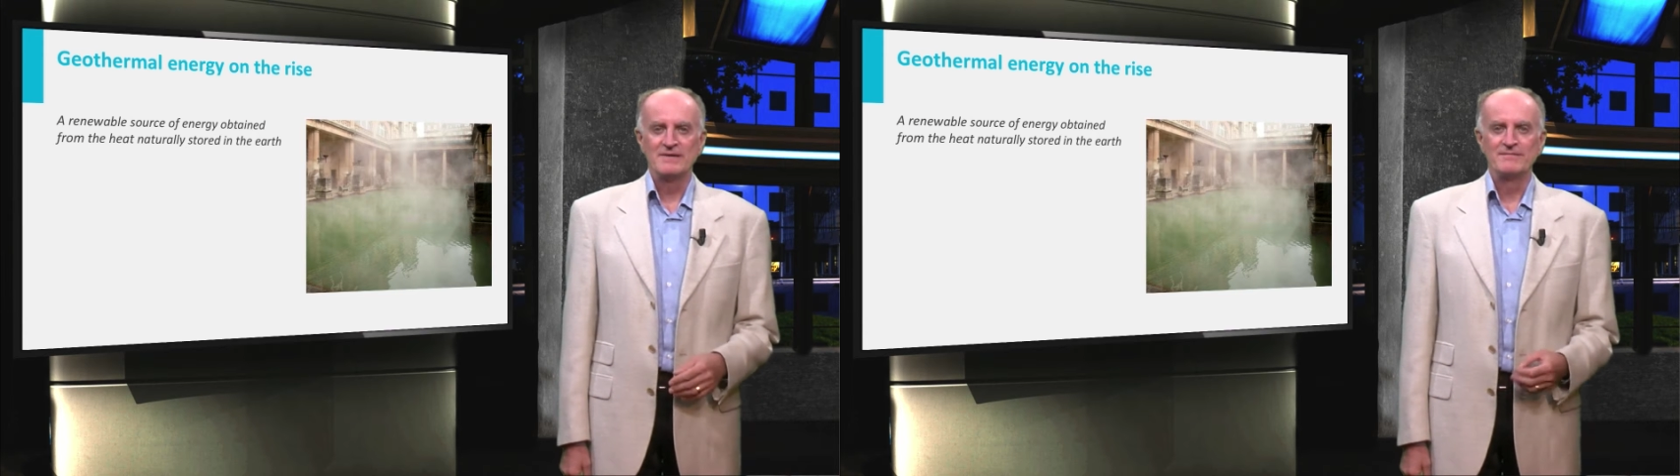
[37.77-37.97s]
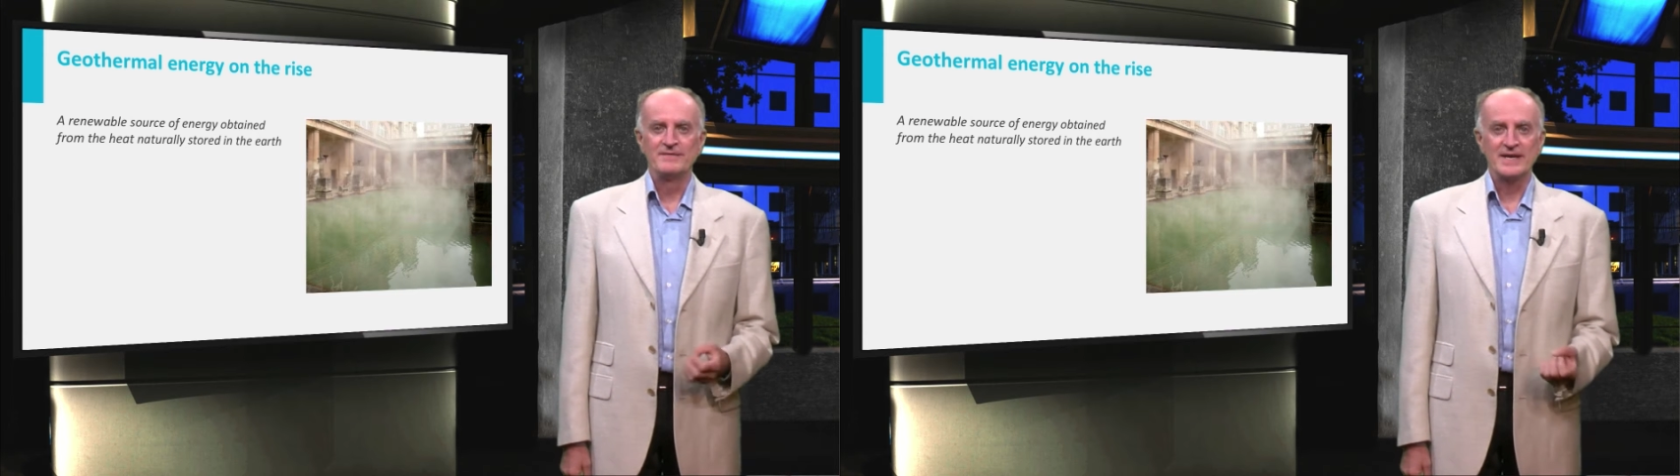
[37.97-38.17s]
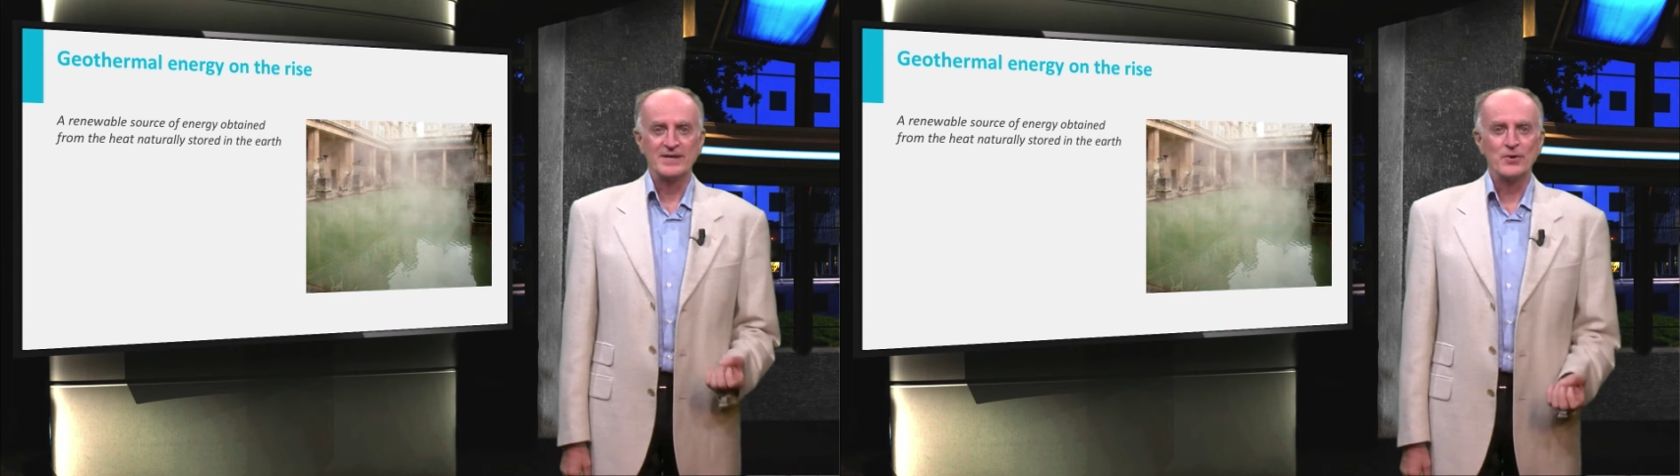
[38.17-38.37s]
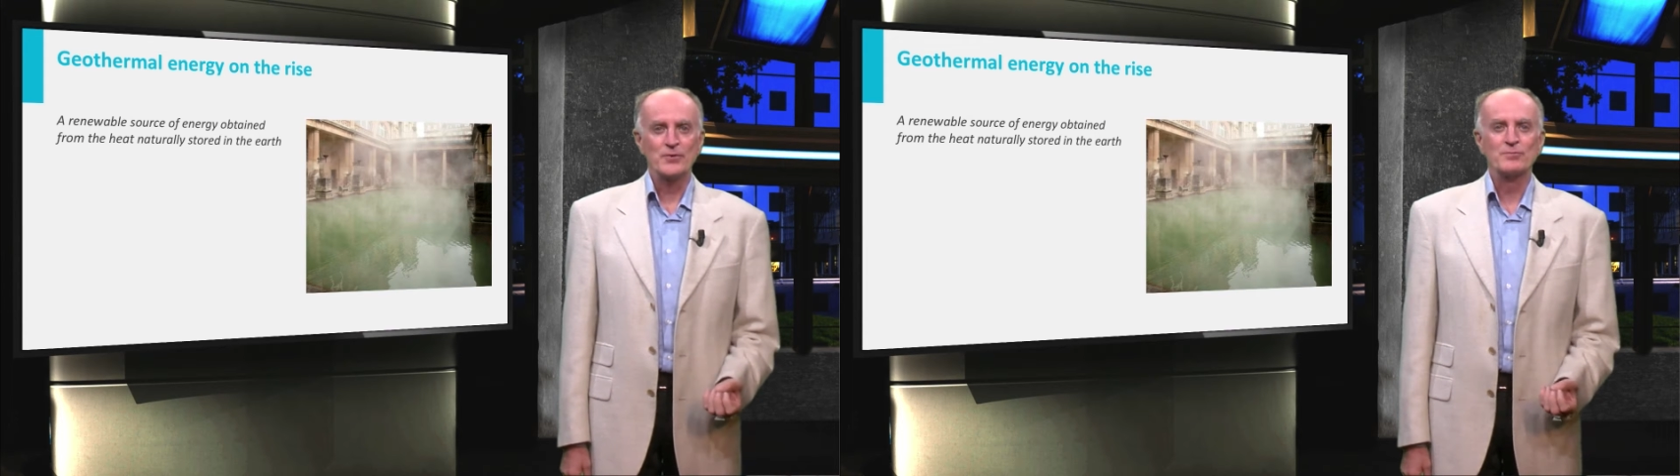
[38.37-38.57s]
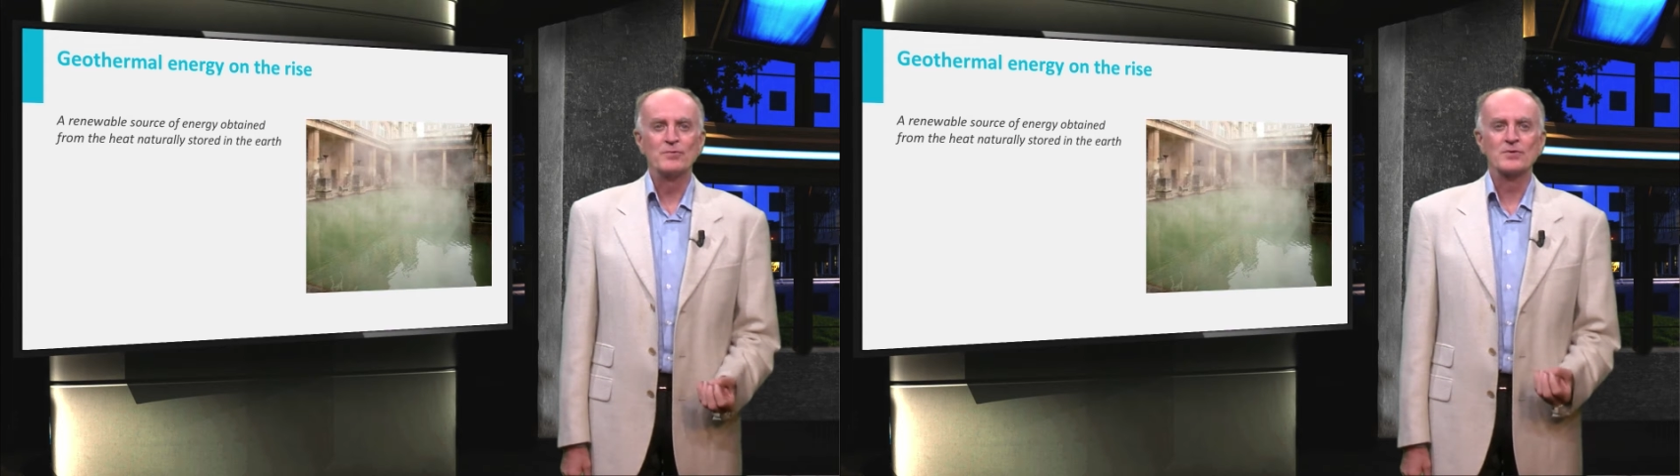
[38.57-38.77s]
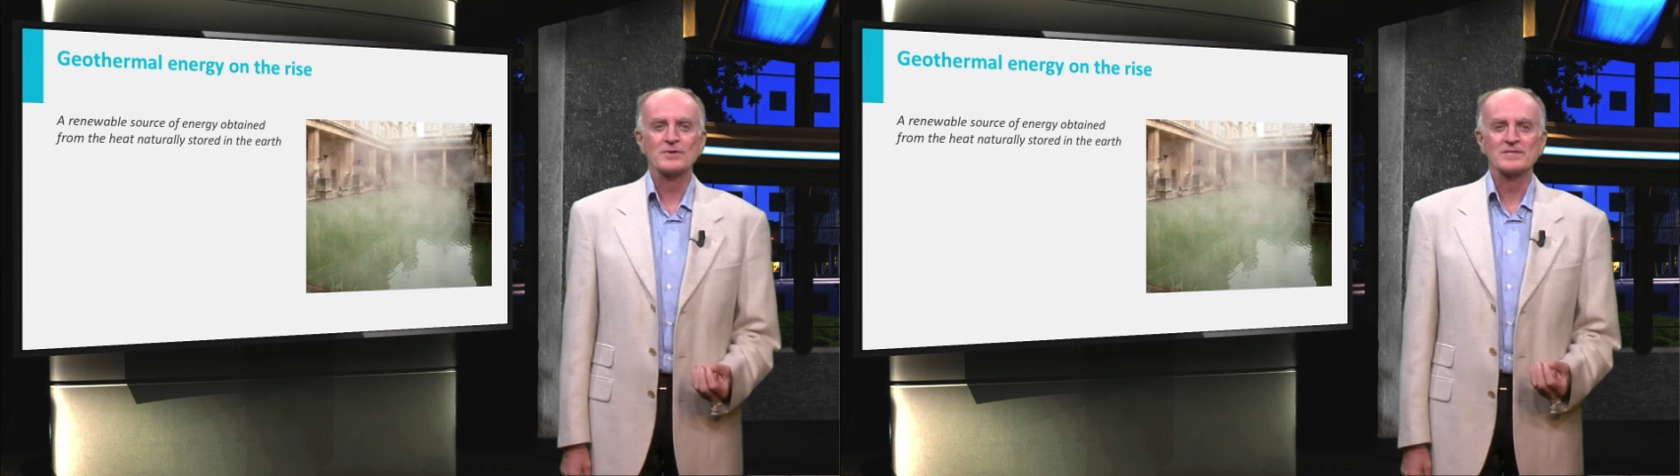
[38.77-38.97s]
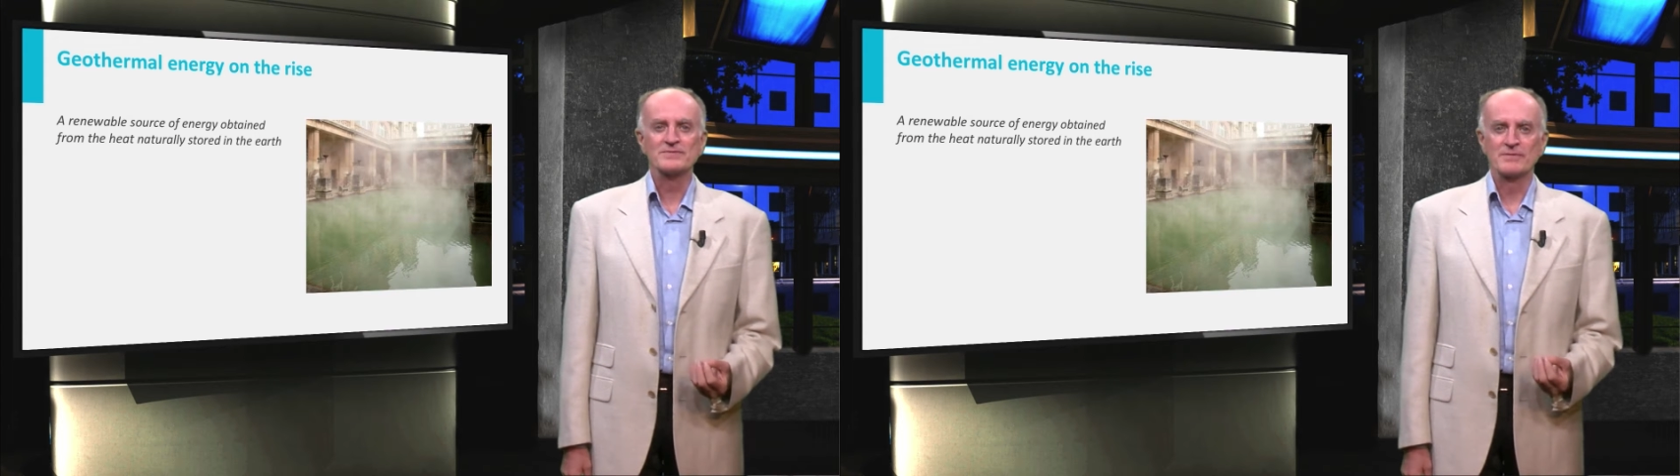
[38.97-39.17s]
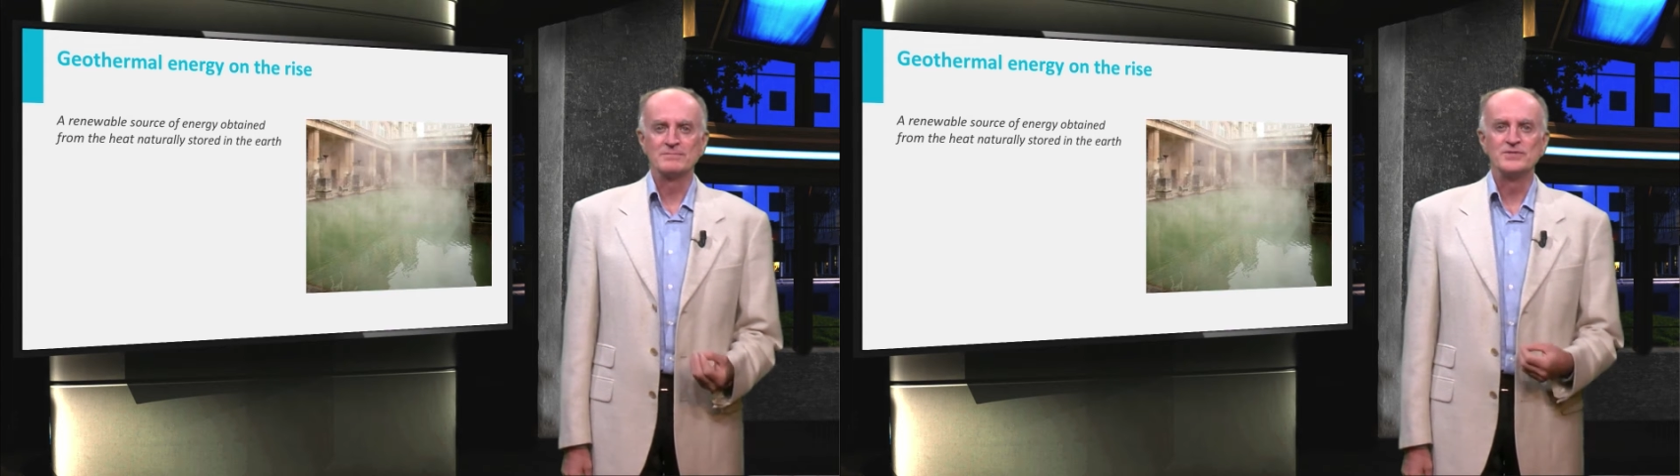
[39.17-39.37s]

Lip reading: very hot waters from